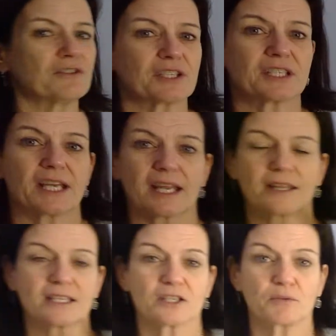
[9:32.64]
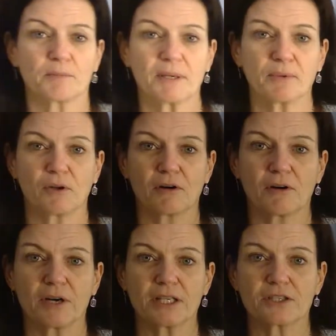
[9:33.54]
just say, this is what people
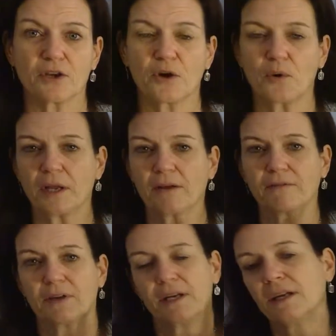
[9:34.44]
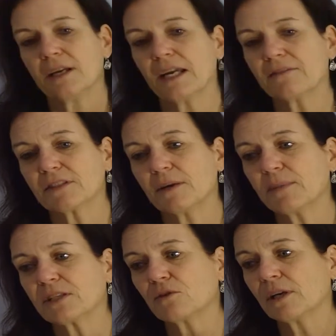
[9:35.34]
earn, and so if
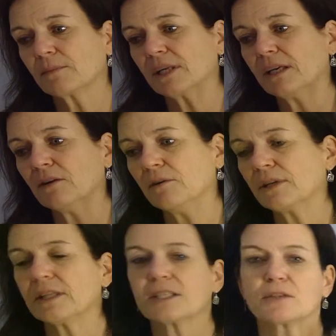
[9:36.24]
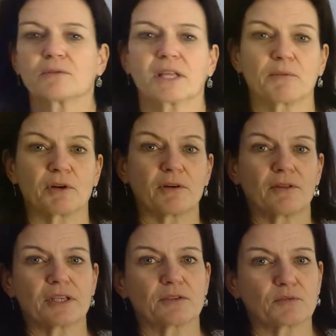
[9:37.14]
somebody's going to be killed and this is what they would
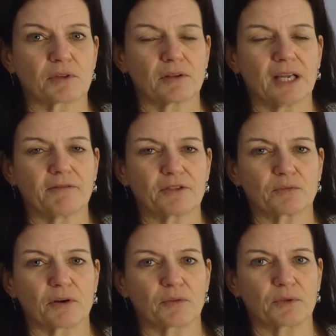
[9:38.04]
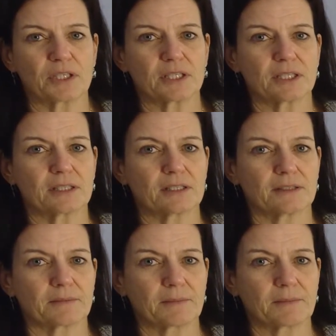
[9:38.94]
earn, this is what their life was worth, which is